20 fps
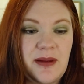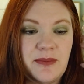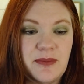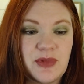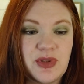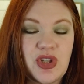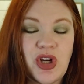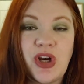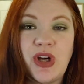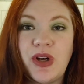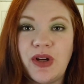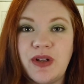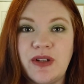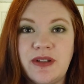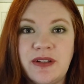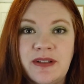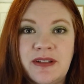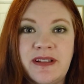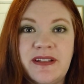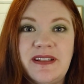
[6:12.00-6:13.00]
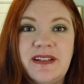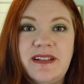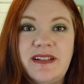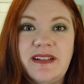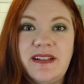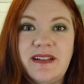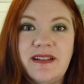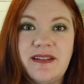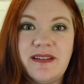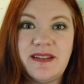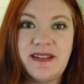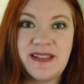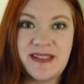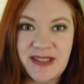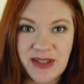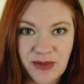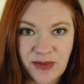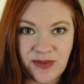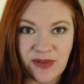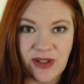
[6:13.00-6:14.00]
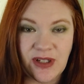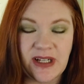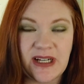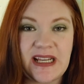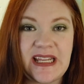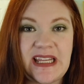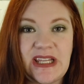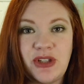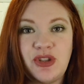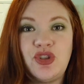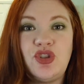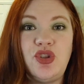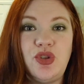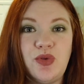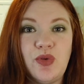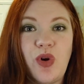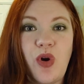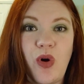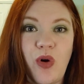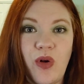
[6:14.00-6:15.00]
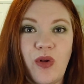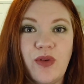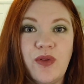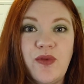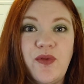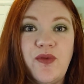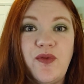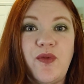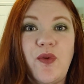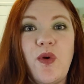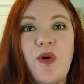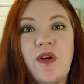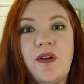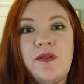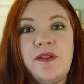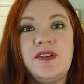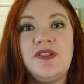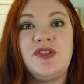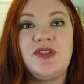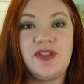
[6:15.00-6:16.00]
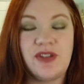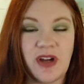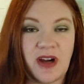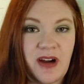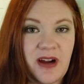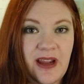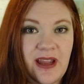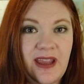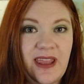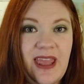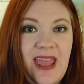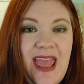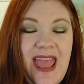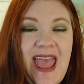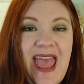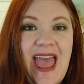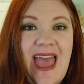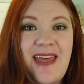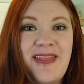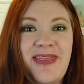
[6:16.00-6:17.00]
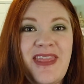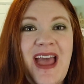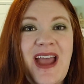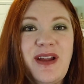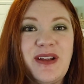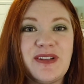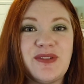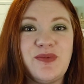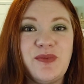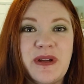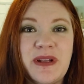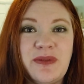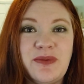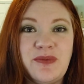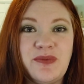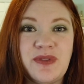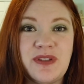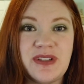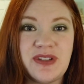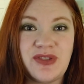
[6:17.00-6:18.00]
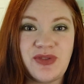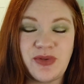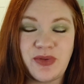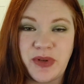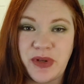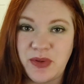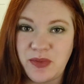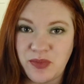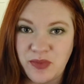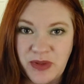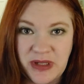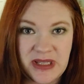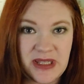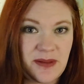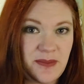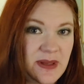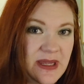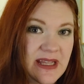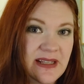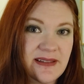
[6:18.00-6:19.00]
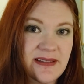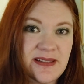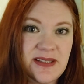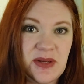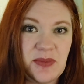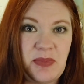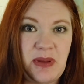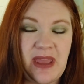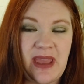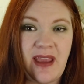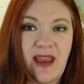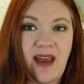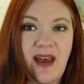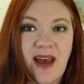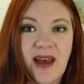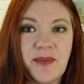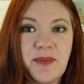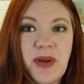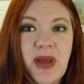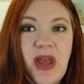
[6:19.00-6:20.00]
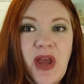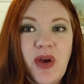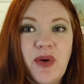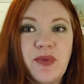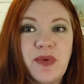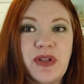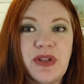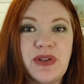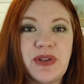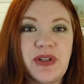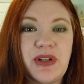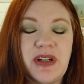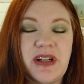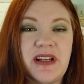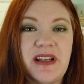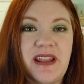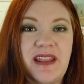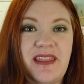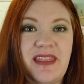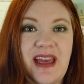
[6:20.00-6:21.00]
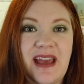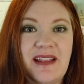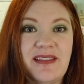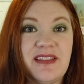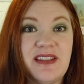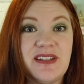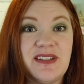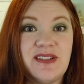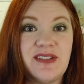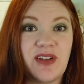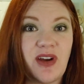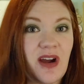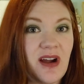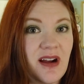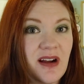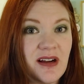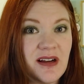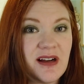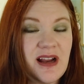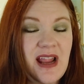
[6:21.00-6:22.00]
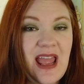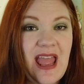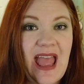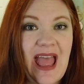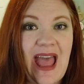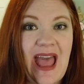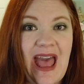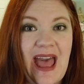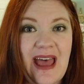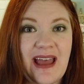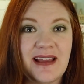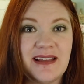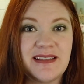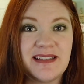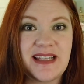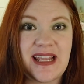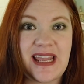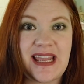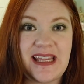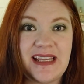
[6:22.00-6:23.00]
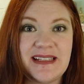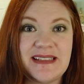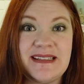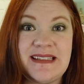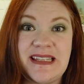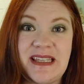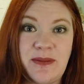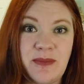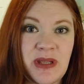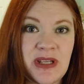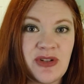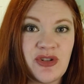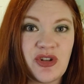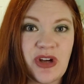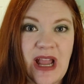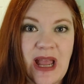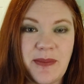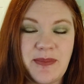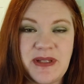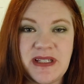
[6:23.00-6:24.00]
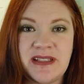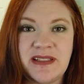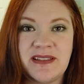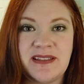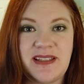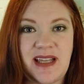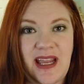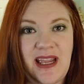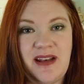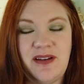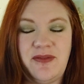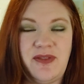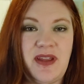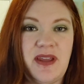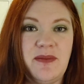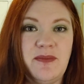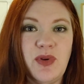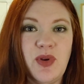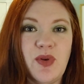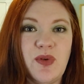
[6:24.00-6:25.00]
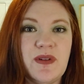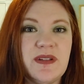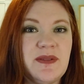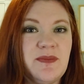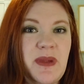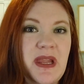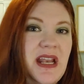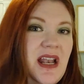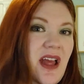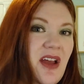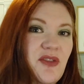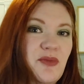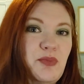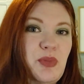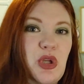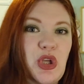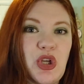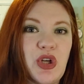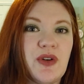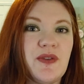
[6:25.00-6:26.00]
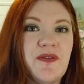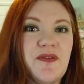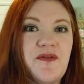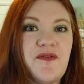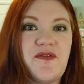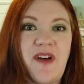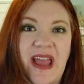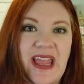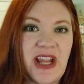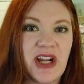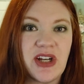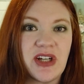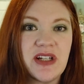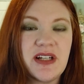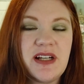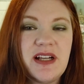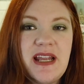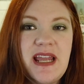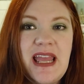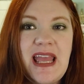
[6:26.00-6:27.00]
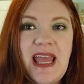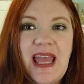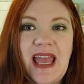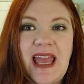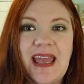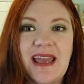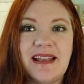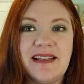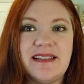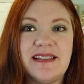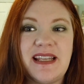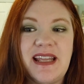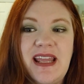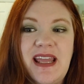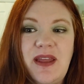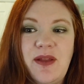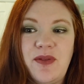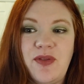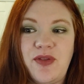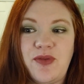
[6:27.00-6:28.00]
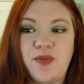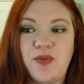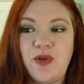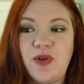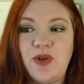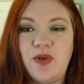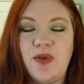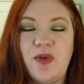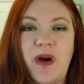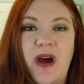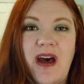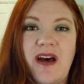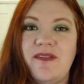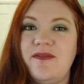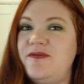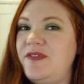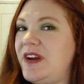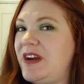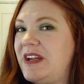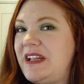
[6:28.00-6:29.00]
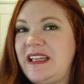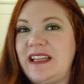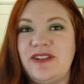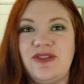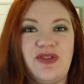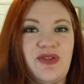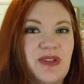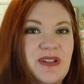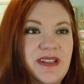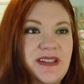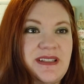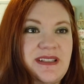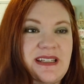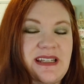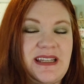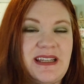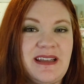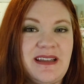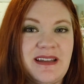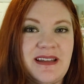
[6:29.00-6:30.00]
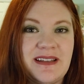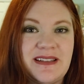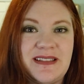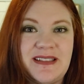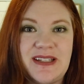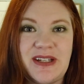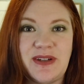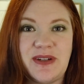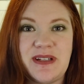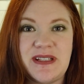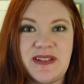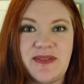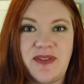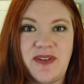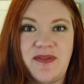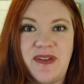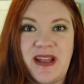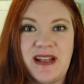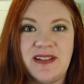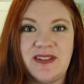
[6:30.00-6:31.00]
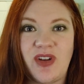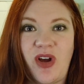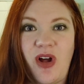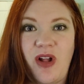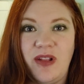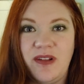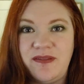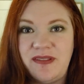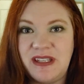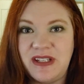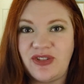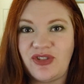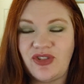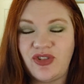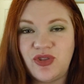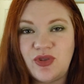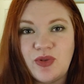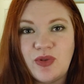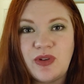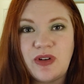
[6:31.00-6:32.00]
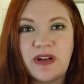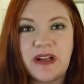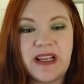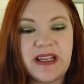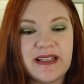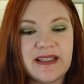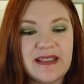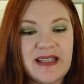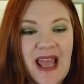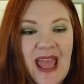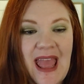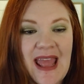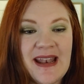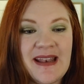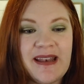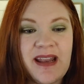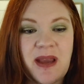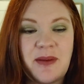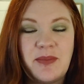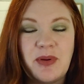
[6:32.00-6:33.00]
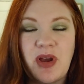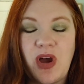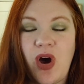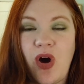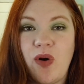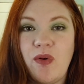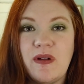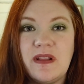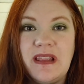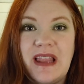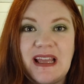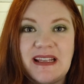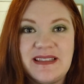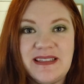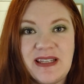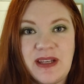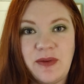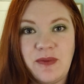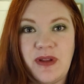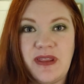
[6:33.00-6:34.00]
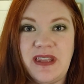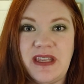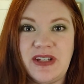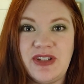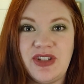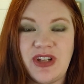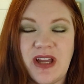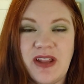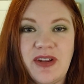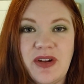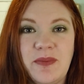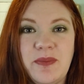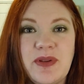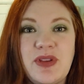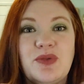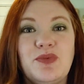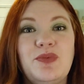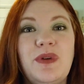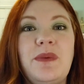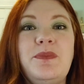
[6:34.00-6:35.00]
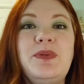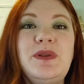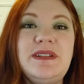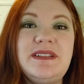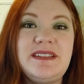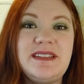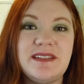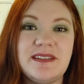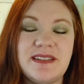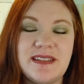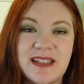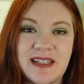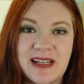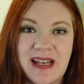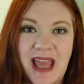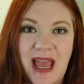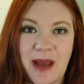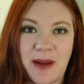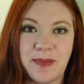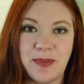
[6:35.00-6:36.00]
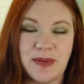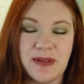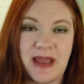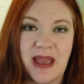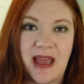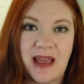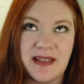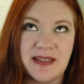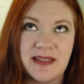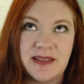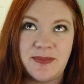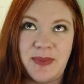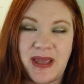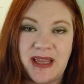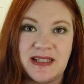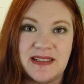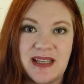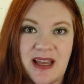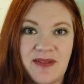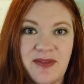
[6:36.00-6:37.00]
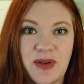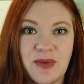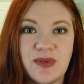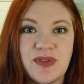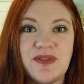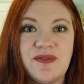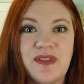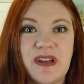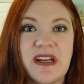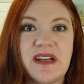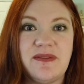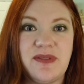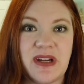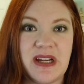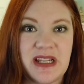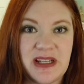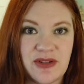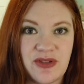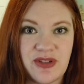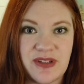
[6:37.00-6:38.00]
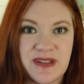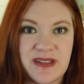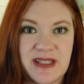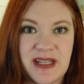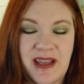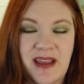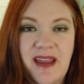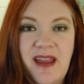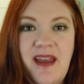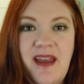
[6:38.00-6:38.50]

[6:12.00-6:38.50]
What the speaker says: turn silver into gold for the Starik. And that is when the story really begins to pick up. We learn that the Tsar has a demon trapped inside of him who is made of pure fire. And through a very interesting series of events, all of these stories end up coalescing with each other. But the Rumpelstiltskin aspect of it was very, very interesting.